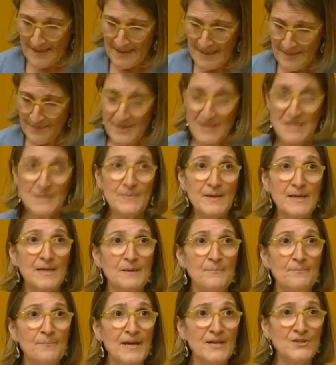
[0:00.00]
Deputy
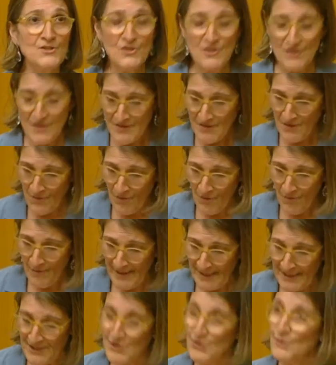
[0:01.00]
Speaker, pensioners are
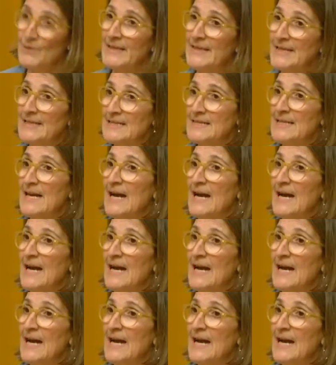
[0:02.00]
already doing it